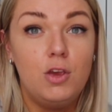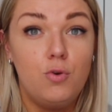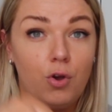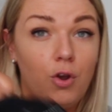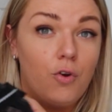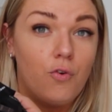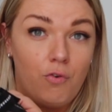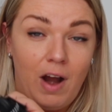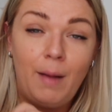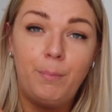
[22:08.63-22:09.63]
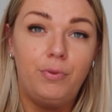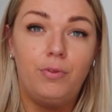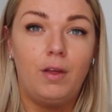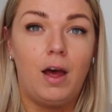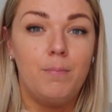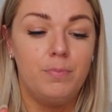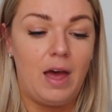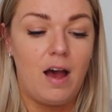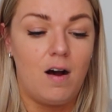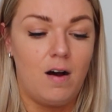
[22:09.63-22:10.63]
you can grab
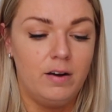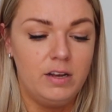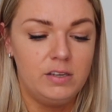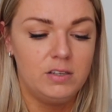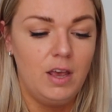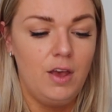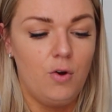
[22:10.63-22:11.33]
that harness,